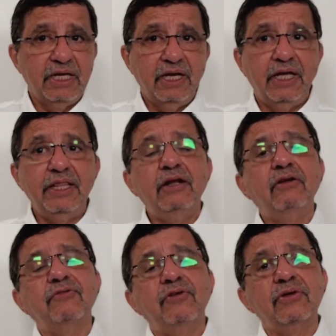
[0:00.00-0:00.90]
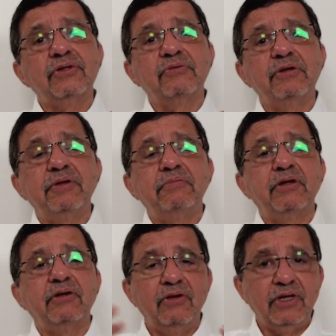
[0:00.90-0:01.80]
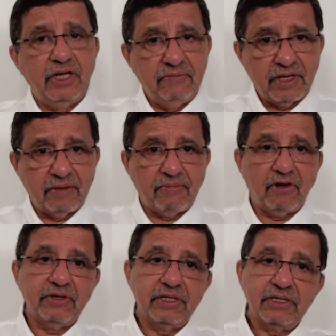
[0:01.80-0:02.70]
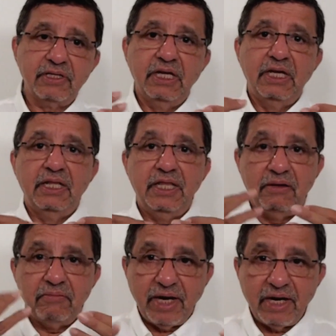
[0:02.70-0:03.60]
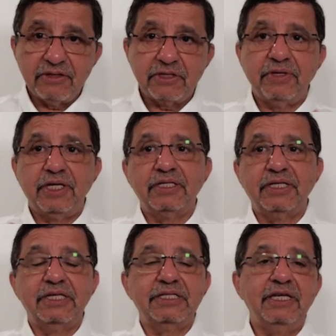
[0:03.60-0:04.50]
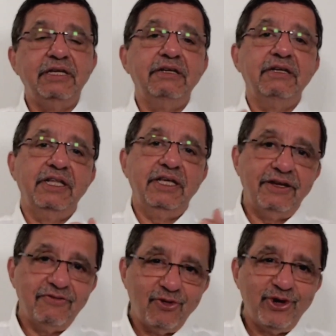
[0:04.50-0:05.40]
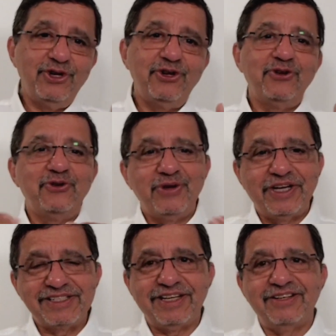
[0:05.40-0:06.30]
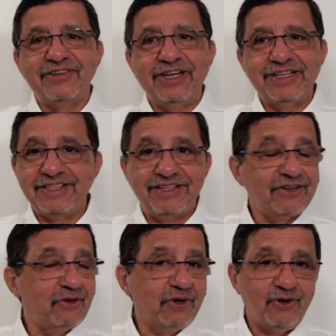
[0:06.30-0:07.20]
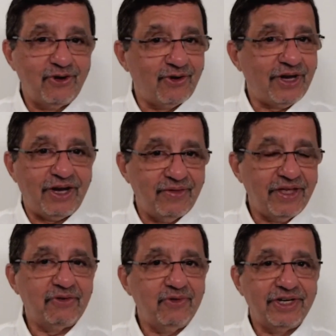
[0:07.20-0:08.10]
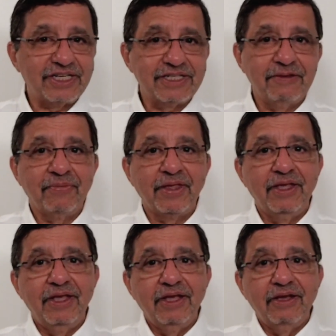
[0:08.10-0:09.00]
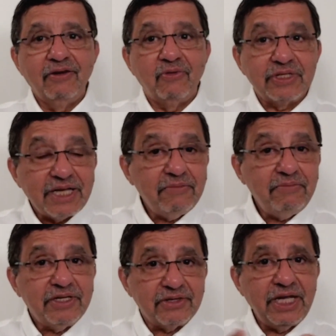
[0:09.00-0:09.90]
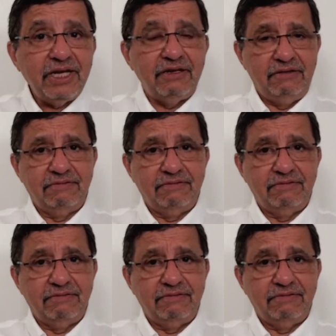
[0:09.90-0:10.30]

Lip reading: And then, of course, when people don't keep their promise, the embarrassment sets in, they avoid you, etc., etc. We all know how that works. Was I betrayed?